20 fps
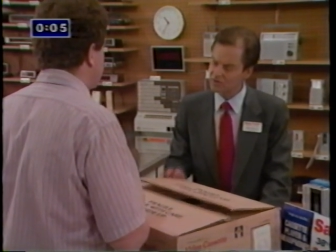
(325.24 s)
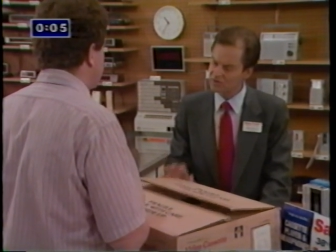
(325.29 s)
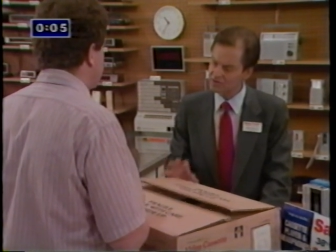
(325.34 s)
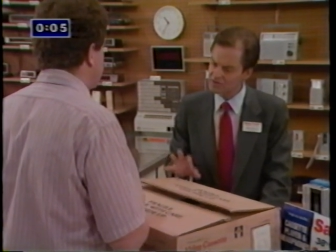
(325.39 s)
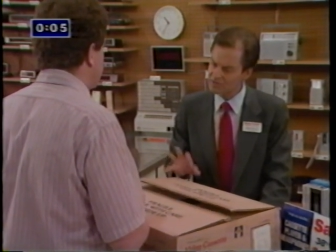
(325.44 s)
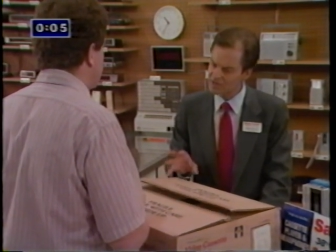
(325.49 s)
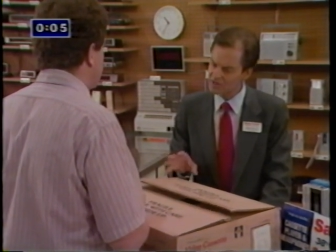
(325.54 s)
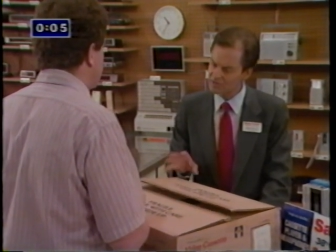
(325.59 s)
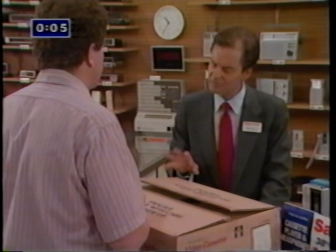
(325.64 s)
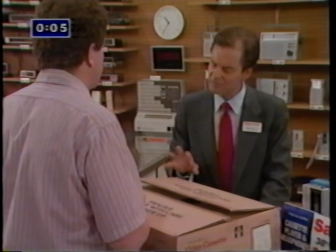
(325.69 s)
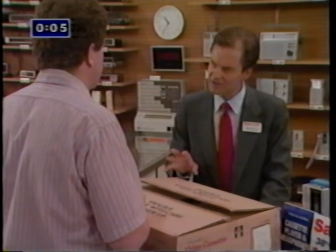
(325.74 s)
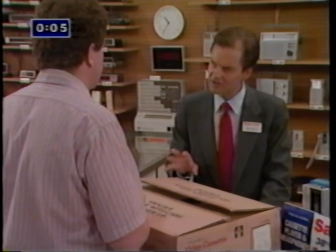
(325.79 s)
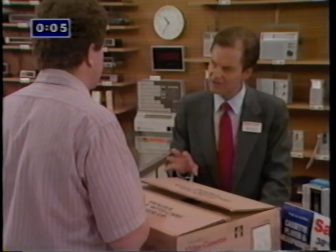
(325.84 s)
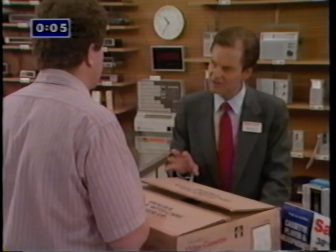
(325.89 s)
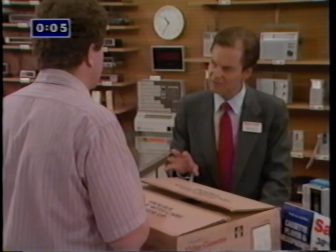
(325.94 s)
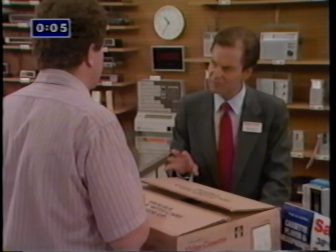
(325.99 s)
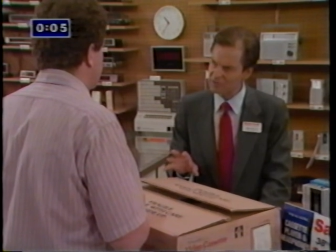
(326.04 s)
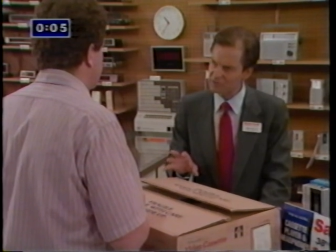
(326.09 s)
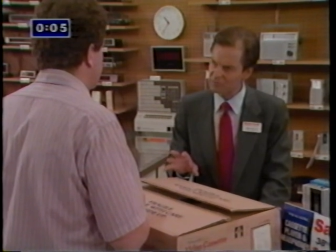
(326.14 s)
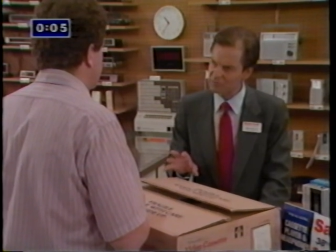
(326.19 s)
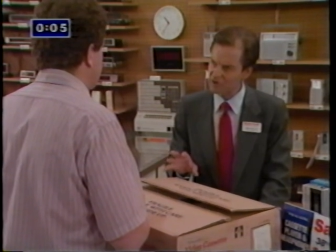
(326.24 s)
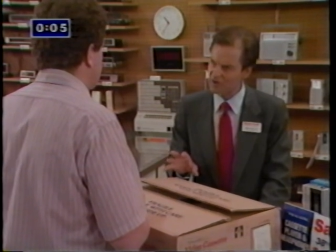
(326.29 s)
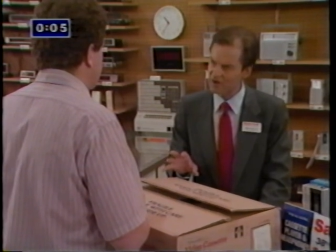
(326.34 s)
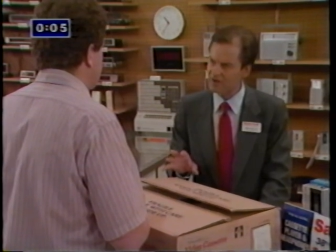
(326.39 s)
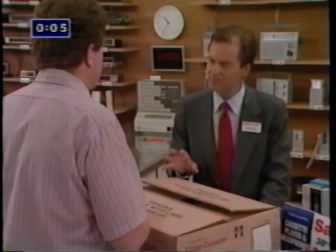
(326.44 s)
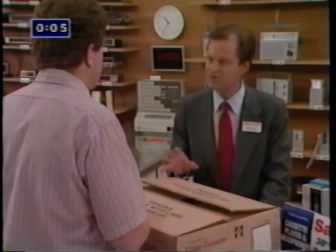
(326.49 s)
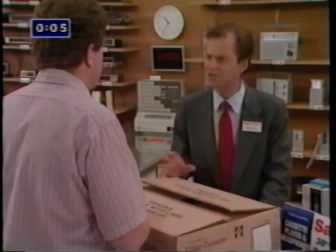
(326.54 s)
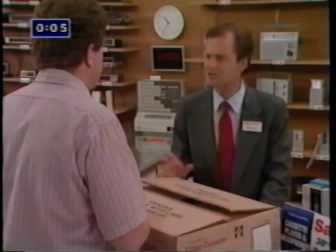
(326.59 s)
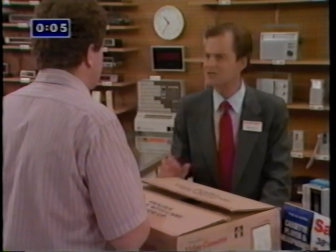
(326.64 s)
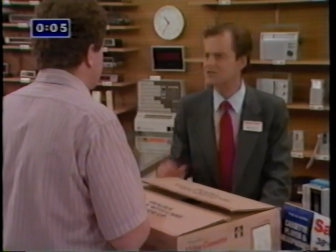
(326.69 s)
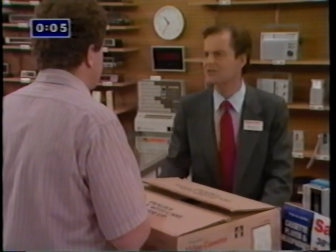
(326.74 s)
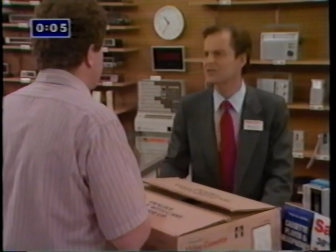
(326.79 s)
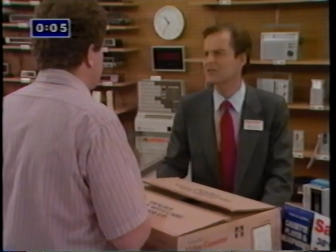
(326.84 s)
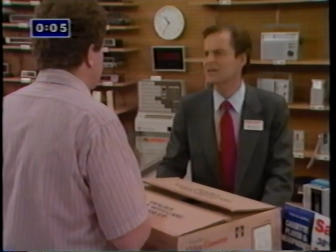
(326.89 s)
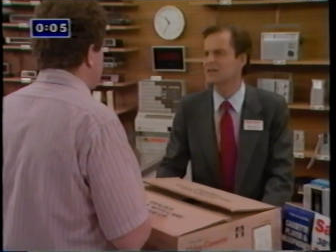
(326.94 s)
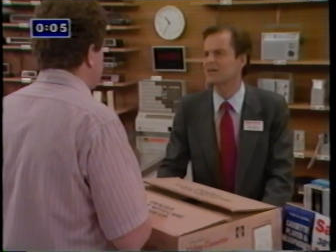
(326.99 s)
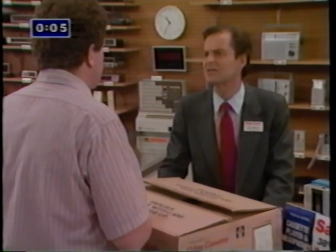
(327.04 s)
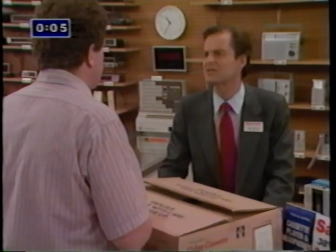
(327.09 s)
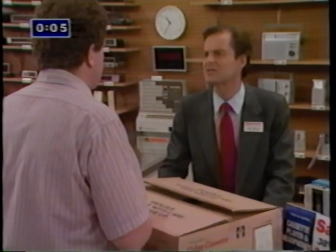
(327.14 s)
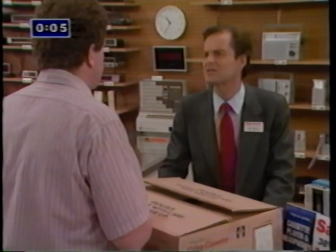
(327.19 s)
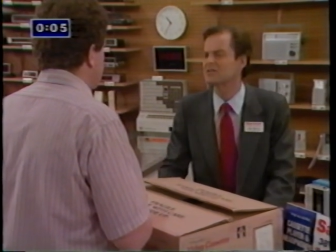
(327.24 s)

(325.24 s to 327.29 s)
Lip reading: Could you tell me a little bit more? I'm not sure I